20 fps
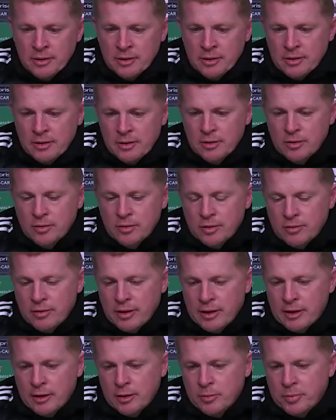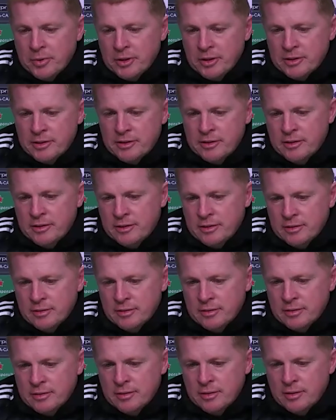you know, on a regular basis,
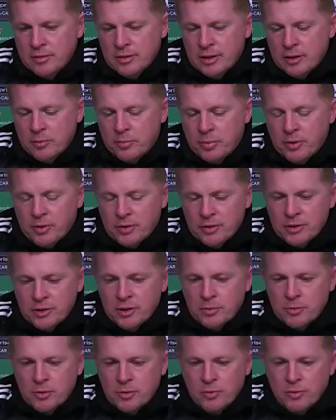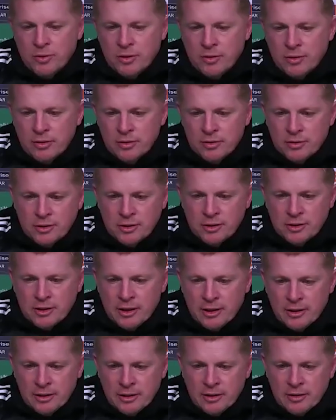and, you know, get a partnership going or an
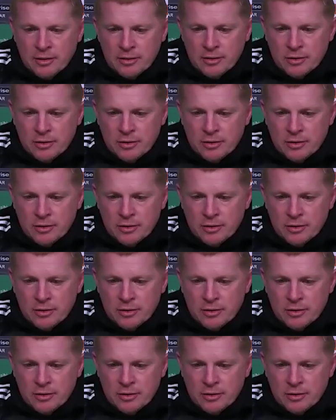understanding there.